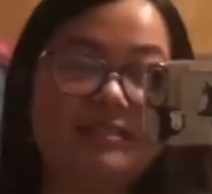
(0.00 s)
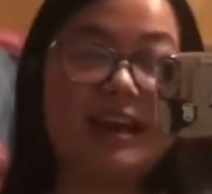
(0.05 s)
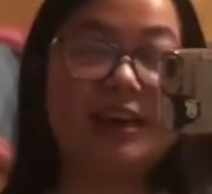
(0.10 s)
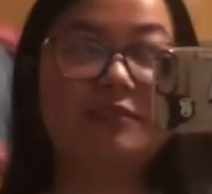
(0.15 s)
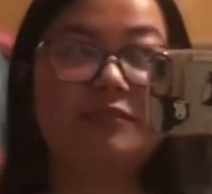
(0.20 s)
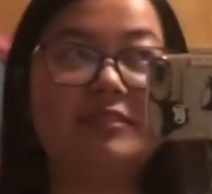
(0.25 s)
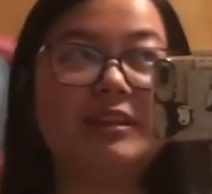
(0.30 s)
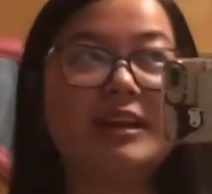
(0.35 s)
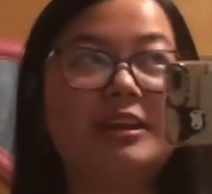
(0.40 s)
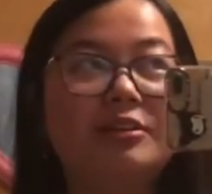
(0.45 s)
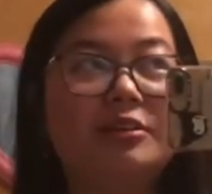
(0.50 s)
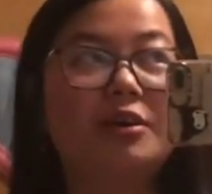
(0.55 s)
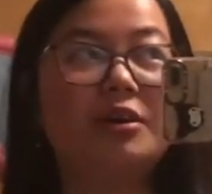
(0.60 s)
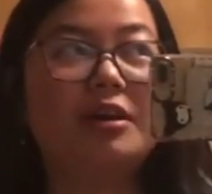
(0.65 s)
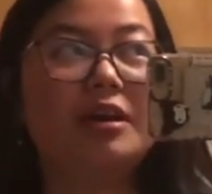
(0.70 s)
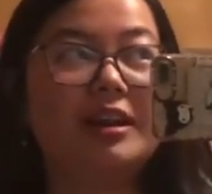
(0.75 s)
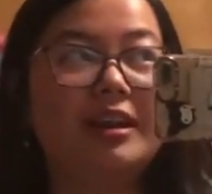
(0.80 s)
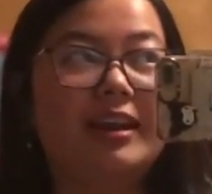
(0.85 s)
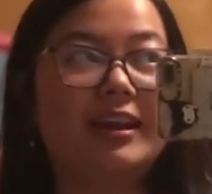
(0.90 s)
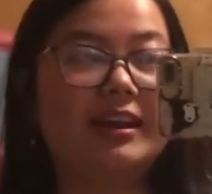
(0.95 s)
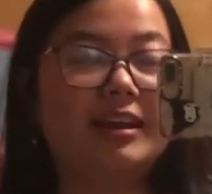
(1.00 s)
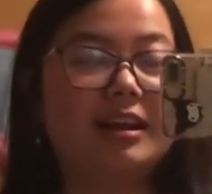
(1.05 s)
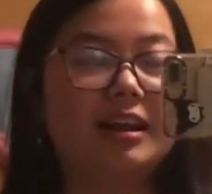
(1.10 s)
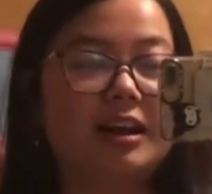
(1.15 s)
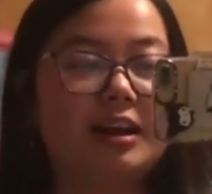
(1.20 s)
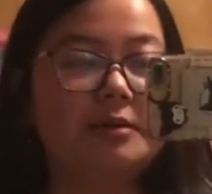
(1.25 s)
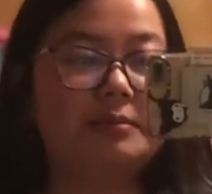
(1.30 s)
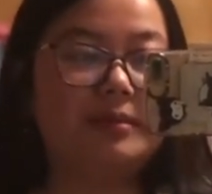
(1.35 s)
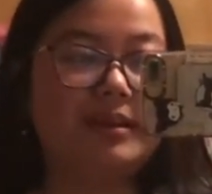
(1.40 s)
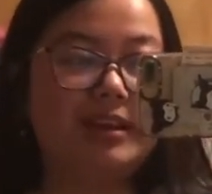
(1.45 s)
Definitely not like a
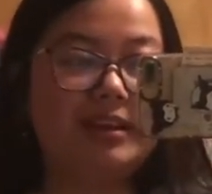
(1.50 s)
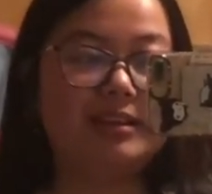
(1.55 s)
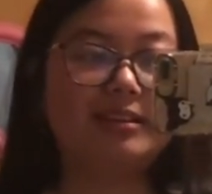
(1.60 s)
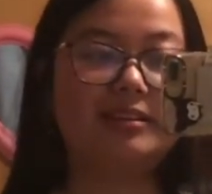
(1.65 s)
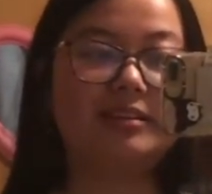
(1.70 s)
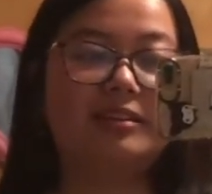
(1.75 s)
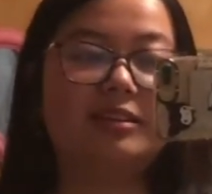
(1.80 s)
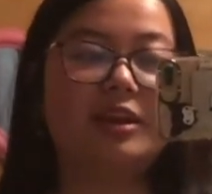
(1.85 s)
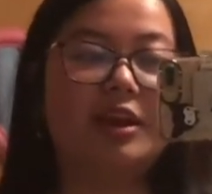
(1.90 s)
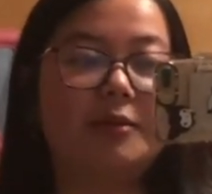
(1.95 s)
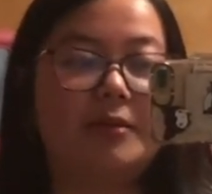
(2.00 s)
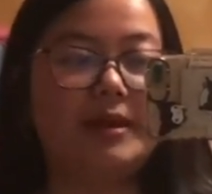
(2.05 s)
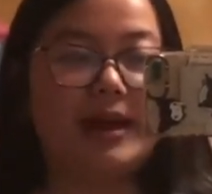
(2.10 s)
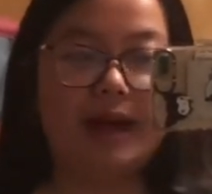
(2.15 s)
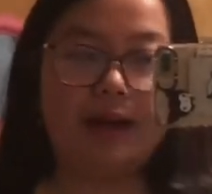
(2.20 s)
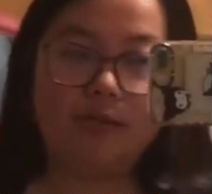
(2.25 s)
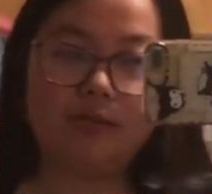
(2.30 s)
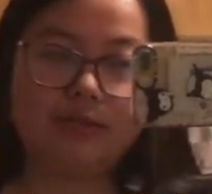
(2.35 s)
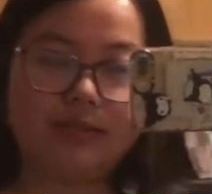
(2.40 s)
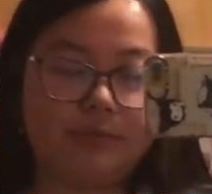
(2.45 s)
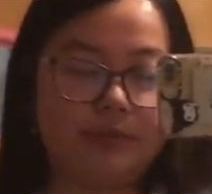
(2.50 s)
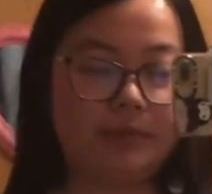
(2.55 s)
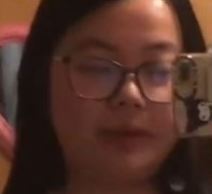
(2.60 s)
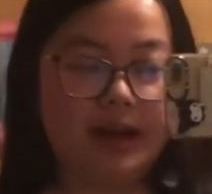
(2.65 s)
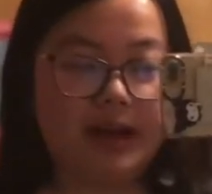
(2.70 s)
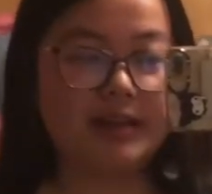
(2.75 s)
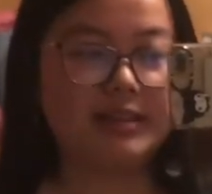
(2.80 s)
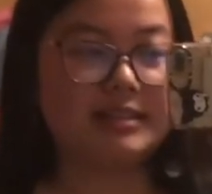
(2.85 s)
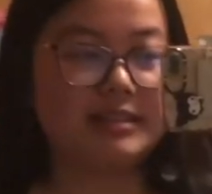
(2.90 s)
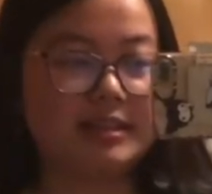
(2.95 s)
clubbing, going out type of
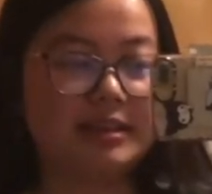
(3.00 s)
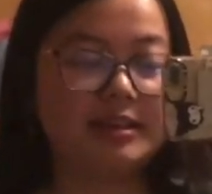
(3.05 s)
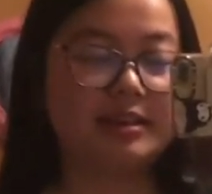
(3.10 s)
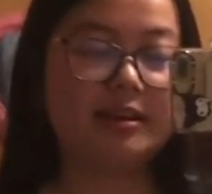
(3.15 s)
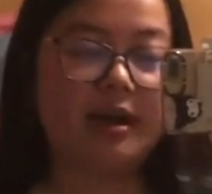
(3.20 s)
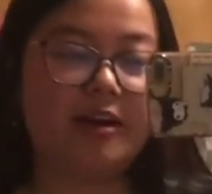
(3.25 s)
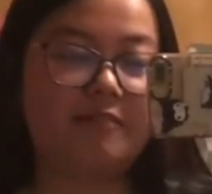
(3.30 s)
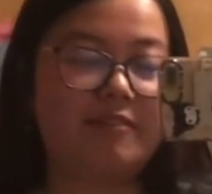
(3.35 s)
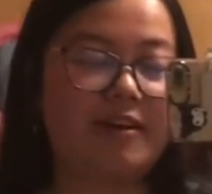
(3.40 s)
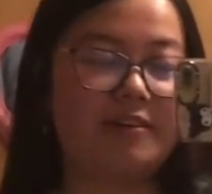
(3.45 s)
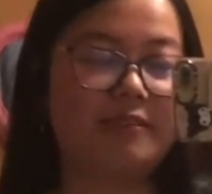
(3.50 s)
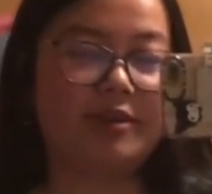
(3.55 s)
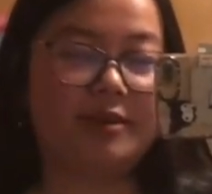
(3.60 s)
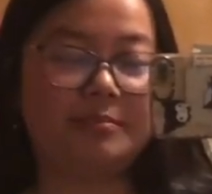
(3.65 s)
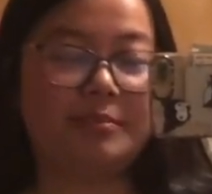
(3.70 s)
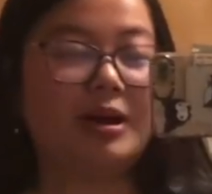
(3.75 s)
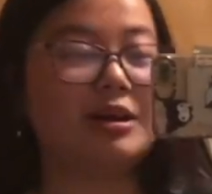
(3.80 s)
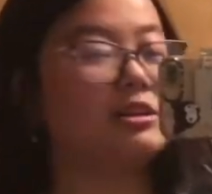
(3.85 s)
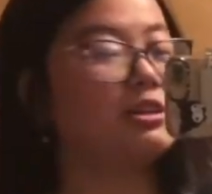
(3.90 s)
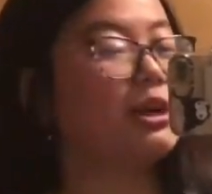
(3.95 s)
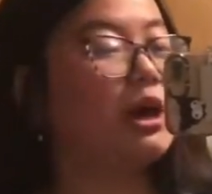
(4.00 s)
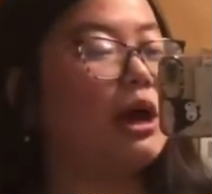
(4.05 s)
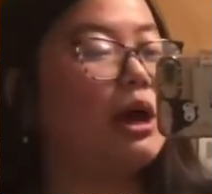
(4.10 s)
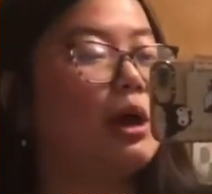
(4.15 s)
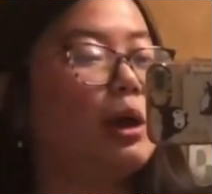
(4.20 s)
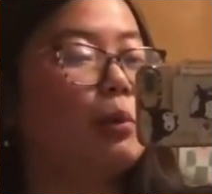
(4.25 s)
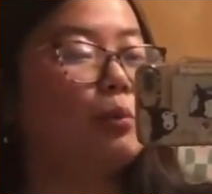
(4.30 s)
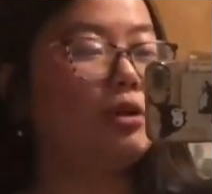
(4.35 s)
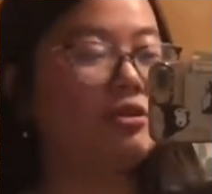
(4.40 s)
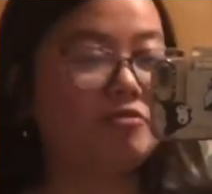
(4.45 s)
person. I very much
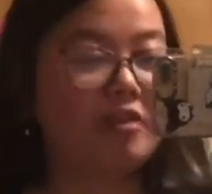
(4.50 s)
would